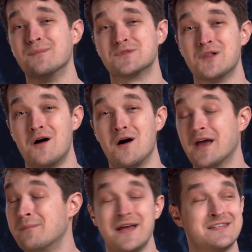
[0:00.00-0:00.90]
comes
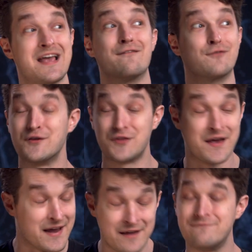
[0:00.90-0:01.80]
along and makes
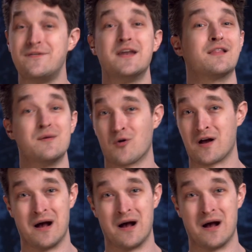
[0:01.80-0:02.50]
everything infinitely more